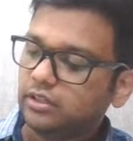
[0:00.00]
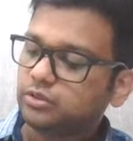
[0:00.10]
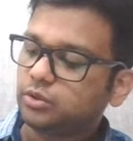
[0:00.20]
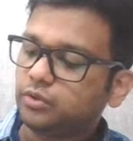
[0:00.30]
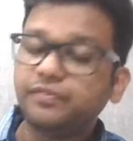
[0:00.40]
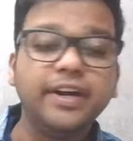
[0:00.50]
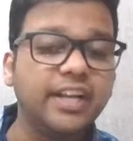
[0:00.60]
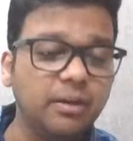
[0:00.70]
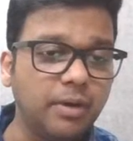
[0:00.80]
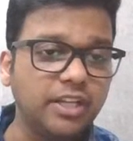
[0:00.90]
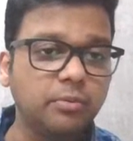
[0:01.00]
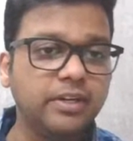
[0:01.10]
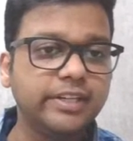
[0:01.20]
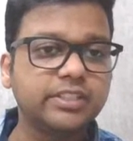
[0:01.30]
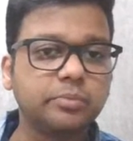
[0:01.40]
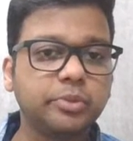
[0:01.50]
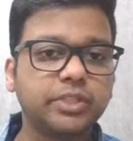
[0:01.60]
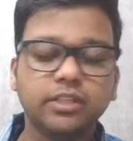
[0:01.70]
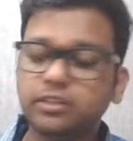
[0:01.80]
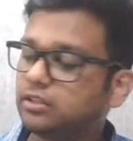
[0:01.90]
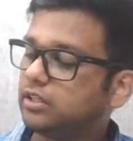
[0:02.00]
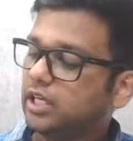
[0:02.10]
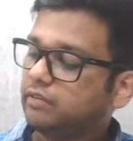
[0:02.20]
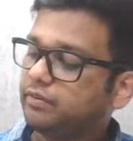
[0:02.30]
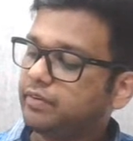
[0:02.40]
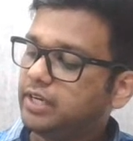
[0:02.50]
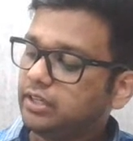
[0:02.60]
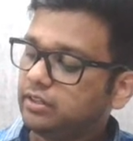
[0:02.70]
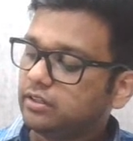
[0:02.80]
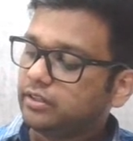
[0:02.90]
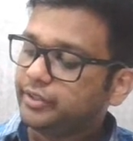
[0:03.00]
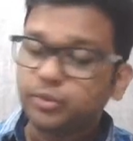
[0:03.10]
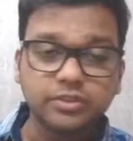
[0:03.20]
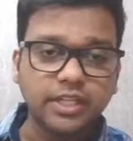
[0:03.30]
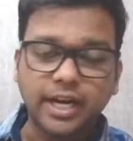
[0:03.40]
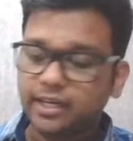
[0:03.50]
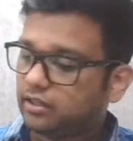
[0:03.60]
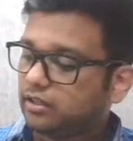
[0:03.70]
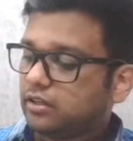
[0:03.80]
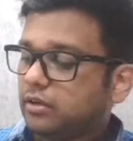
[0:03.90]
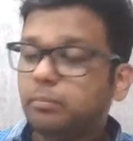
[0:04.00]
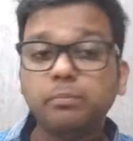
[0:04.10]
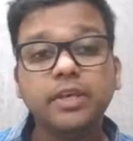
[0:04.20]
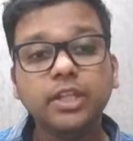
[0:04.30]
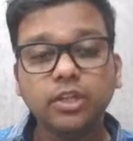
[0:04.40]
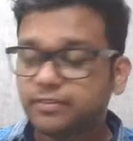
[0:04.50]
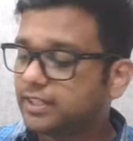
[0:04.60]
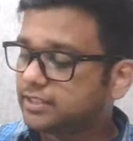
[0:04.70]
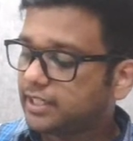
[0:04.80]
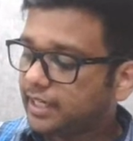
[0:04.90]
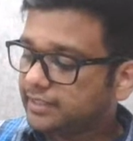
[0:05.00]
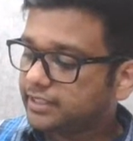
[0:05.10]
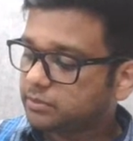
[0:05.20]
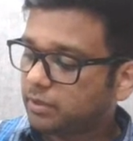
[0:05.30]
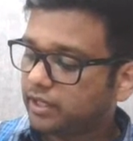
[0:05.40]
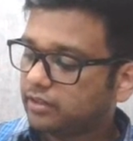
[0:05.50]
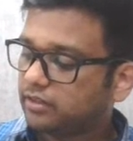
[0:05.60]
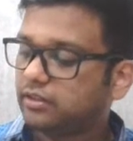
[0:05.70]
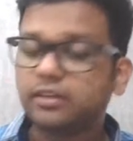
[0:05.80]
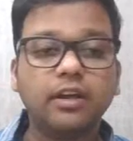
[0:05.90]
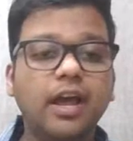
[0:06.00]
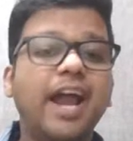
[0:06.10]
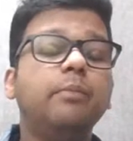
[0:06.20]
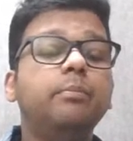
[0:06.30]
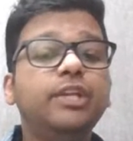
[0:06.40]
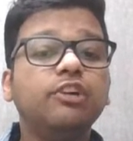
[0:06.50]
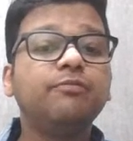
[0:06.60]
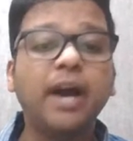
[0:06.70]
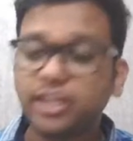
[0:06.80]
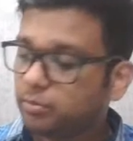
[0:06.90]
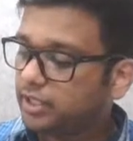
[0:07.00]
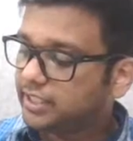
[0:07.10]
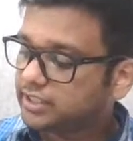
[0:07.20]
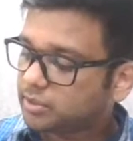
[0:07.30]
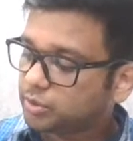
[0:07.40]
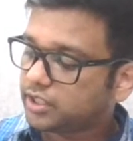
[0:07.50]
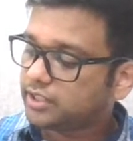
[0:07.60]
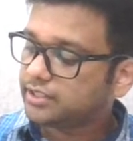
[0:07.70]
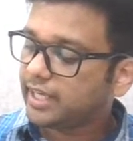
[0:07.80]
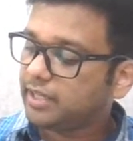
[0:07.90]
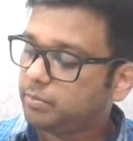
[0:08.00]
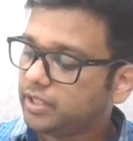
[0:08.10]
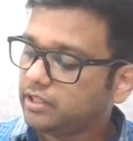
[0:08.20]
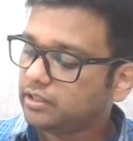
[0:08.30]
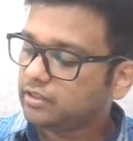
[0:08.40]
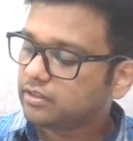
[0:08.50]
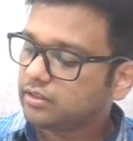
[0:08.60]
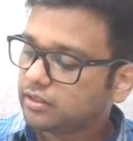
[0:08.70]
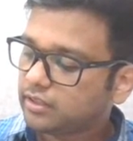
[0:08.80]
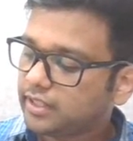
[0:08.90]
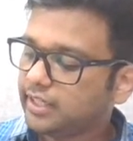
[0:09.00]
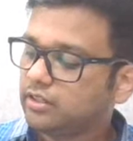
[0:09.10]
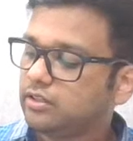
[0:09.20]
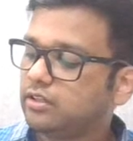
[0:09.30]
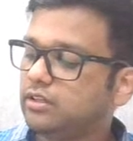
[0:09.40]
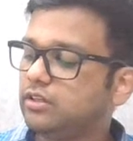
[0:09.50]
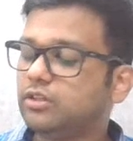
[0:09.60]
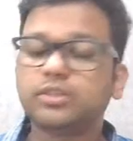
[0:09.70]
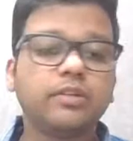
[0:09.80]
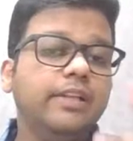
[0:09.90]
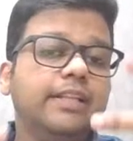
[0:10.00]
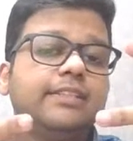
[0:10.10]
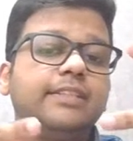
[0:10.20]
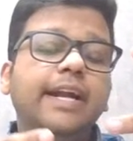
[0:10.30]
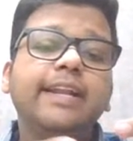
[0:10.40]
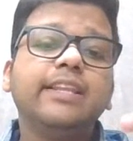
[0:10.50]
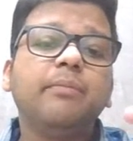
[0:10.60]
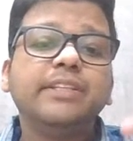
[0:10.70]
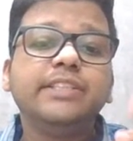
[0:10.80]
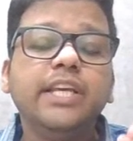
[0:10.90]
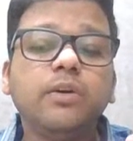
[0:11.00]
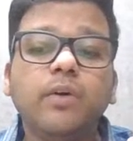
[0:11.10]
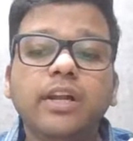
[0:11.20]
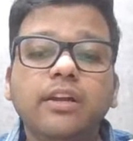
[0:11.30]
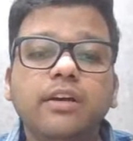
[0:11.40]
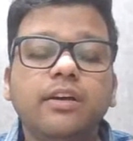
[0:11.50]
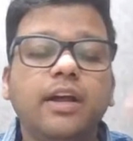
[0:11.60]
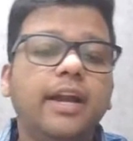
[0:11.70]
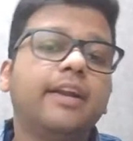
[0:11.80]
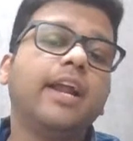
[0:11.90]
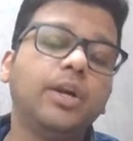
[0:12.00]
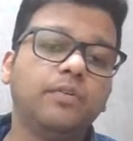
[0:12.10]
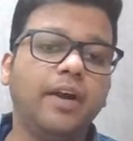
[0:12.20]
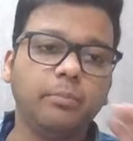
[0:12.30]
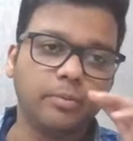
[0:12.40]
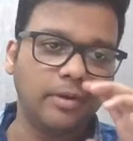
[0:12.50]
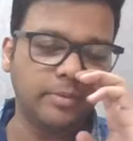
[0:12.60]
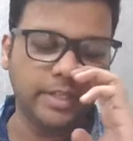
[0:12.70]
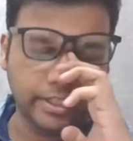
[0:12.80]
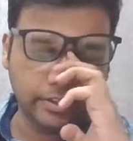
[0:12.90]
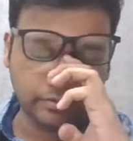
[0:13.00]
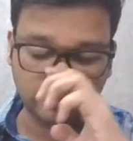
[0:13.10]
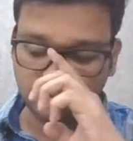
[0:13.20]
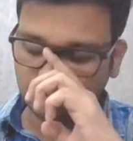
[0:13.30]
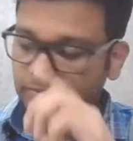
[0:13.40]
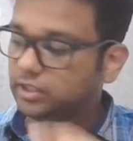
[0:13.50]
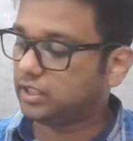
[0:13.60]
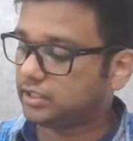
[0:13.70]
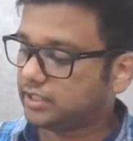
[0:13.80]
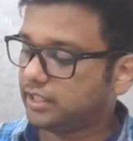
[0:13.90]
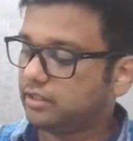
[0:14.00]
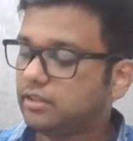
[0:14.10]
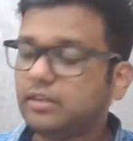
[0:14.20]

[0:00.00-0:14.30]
So to fit a binomial distribution, we will use that mean of this data is x bar and mean of binomial distribution is np, right? So we'll set them as equal and try to find probability. Understand?